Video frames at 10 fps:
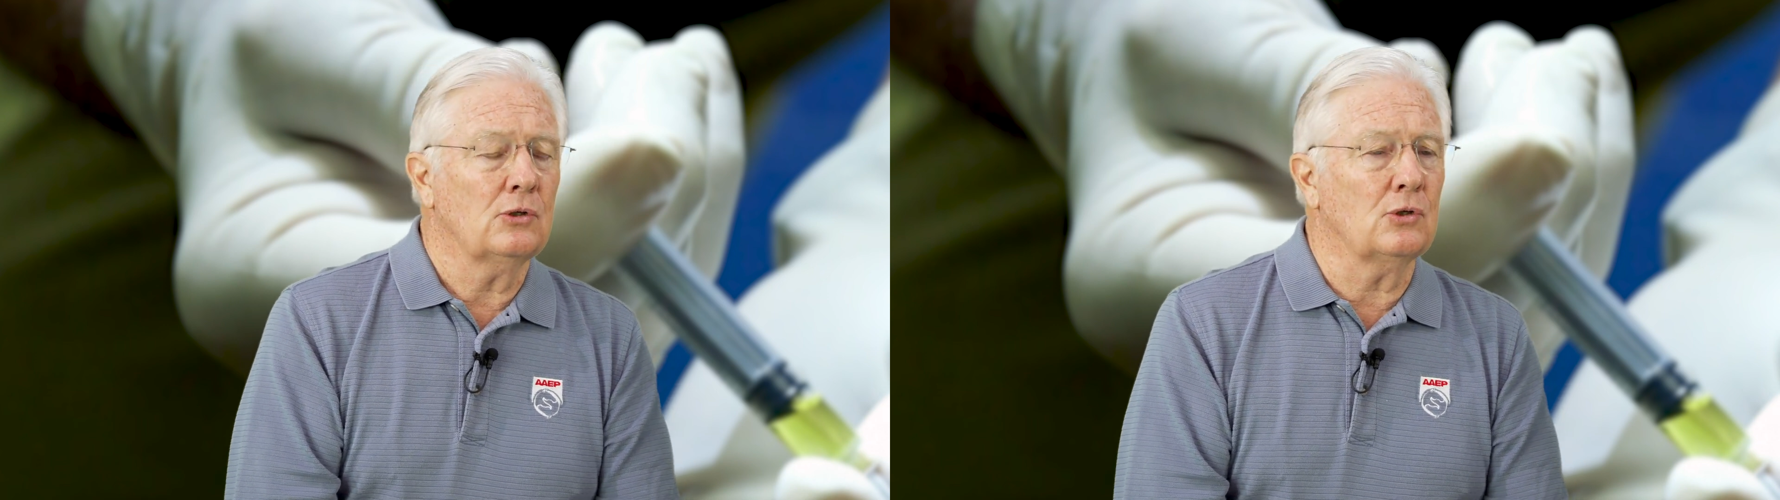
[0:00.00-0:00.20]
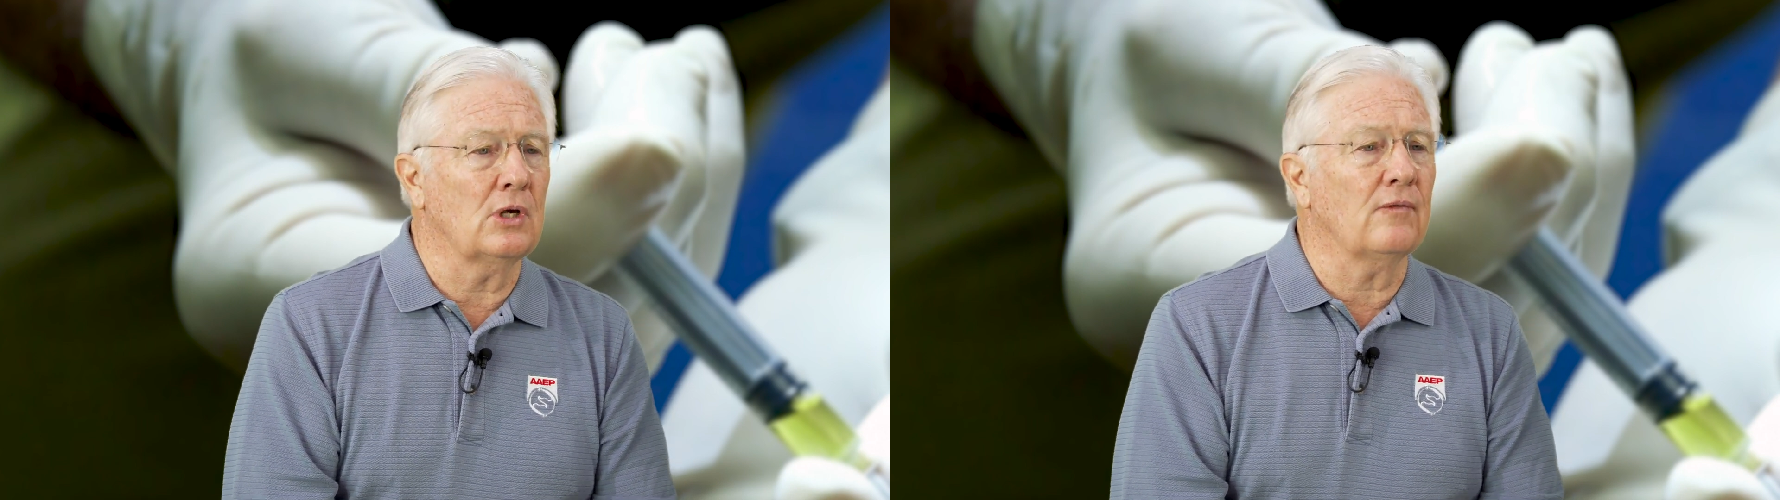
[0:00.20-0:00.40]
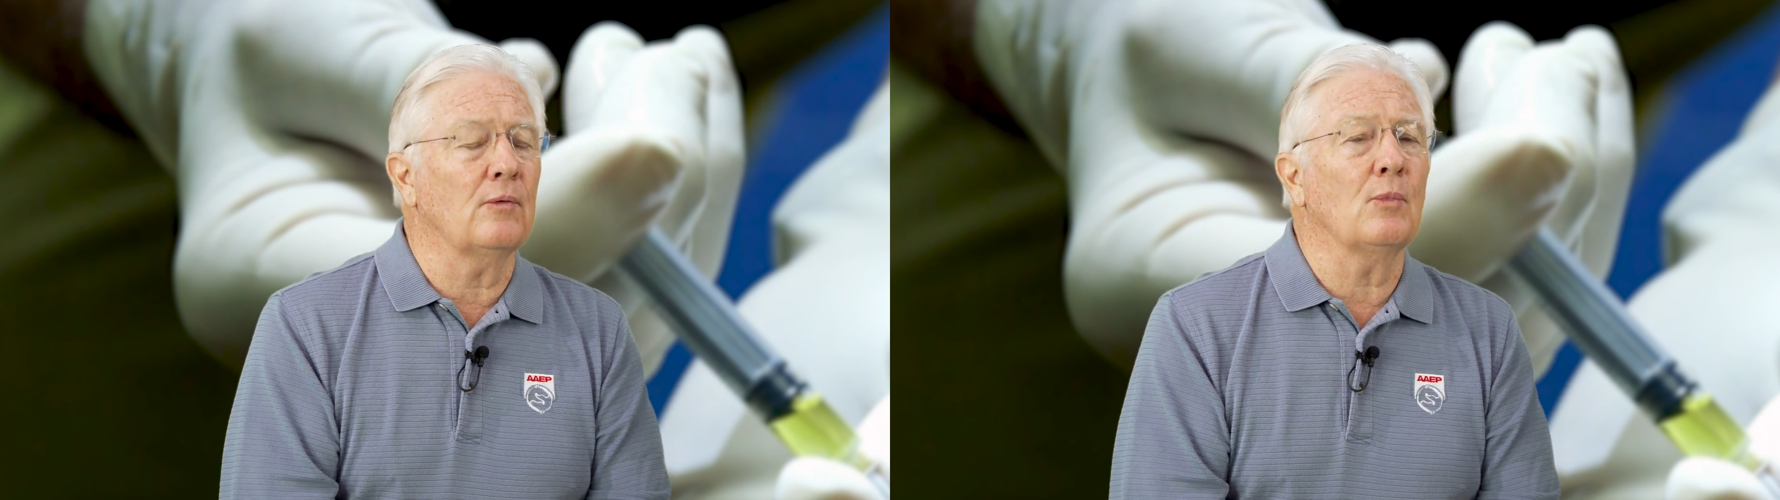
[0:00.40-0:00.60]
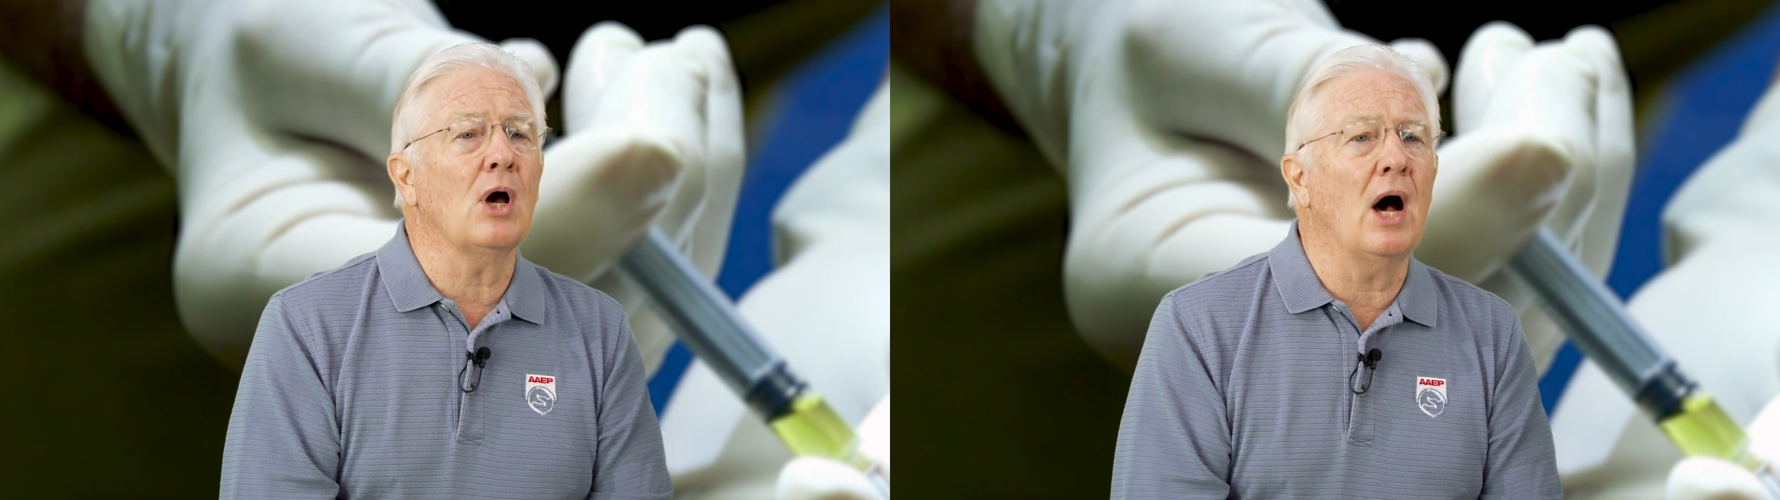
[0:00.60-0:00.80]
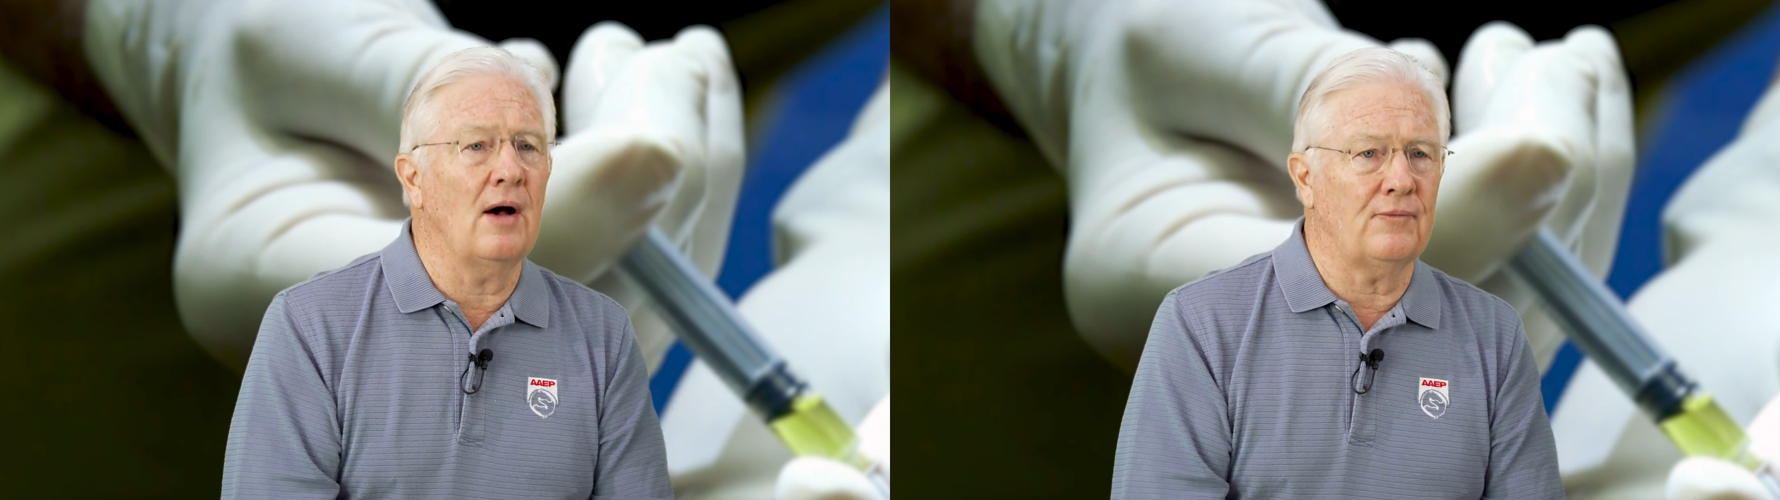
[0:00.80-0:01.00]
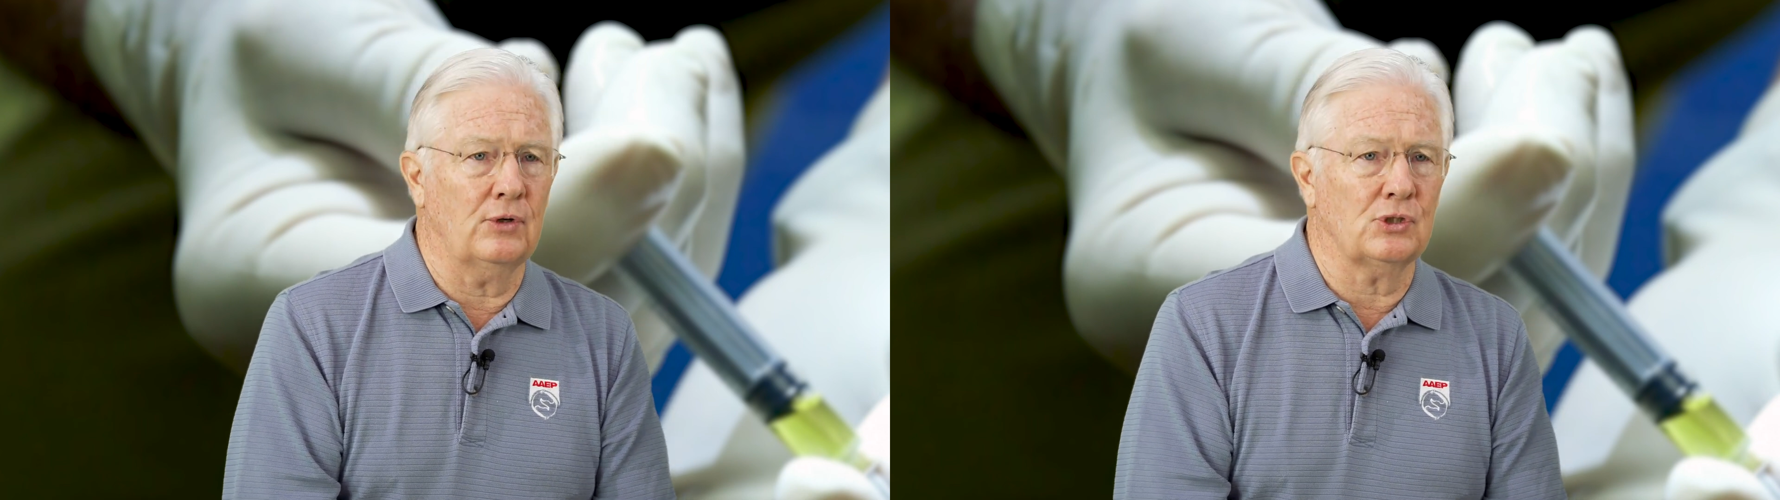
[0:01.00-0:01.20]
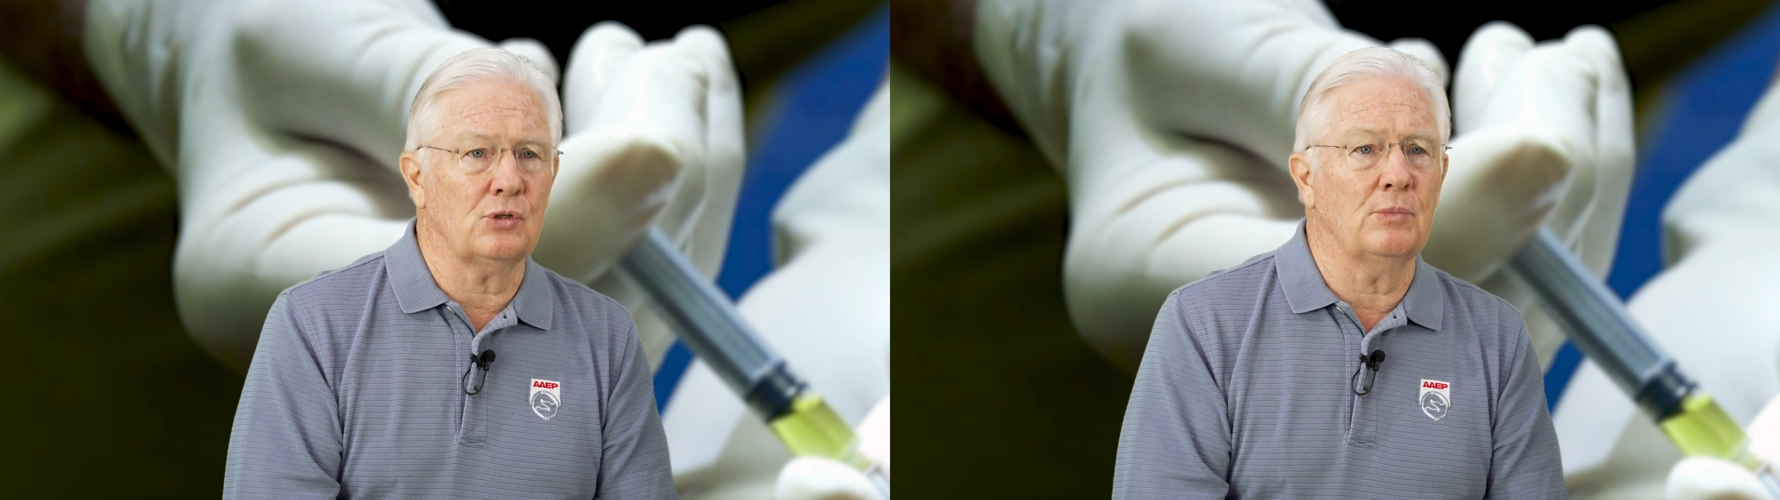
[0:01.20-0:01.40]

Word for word: to give them confidence